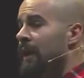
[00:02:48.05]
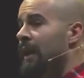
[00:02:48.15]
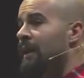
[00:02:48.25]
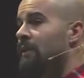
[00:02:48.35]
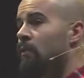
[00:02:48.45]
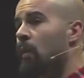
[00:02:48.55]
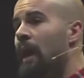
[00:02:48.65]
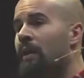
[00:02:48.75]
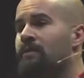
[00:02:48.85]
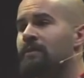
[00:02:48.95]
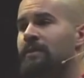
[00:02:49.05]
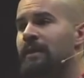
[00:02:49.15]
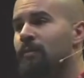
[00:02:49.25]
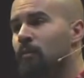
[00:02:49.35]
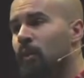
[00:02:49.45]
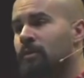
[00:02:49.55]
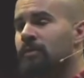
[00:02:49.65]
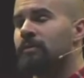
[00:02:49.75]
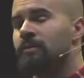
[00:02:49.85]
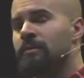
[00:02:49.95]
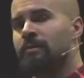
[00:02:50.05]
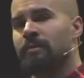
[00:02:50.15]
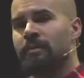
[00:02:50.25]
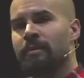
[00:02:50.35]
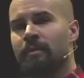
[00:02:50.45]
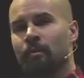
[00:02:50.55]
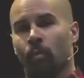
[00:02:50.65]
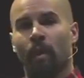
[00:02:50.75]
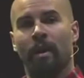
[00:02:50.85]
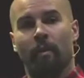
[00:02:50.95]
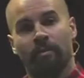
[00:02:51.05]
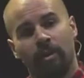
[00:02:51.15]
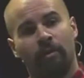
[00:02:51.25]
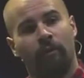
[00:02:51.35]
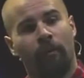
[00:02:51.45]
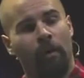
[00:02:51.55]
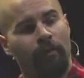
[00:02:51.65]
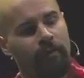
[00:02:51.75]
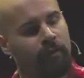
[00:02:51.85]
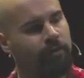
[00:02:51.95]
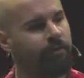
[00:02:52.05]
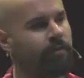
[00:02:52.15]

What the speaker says: And whilst it worked when I was on the football field,